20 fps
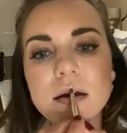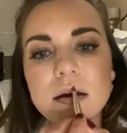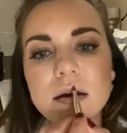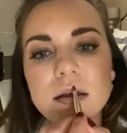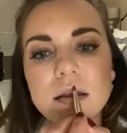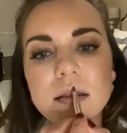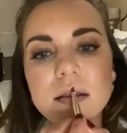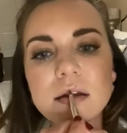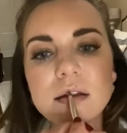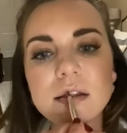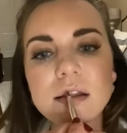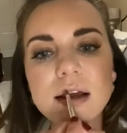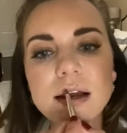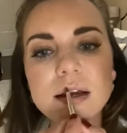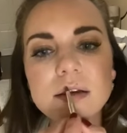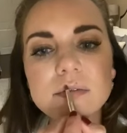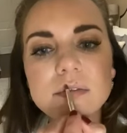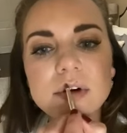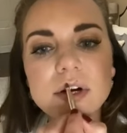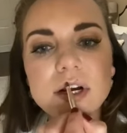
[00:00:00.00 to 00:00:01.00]
the
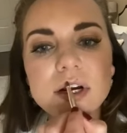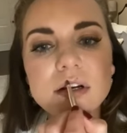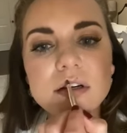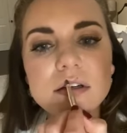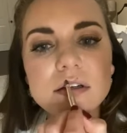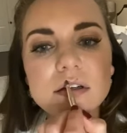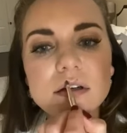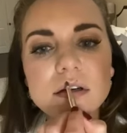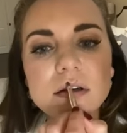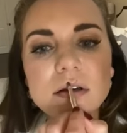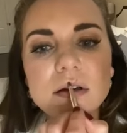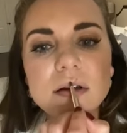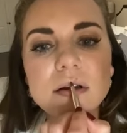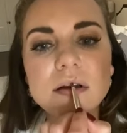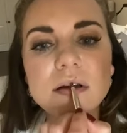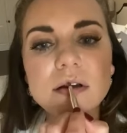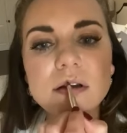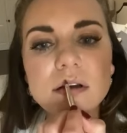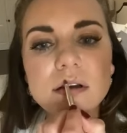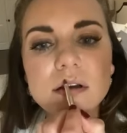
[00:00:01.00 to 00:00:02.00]
line brush
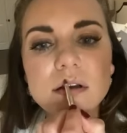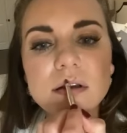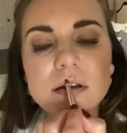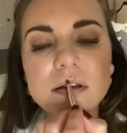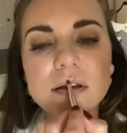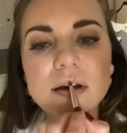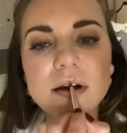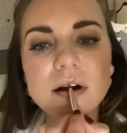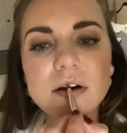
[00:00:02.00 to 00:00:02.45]
is how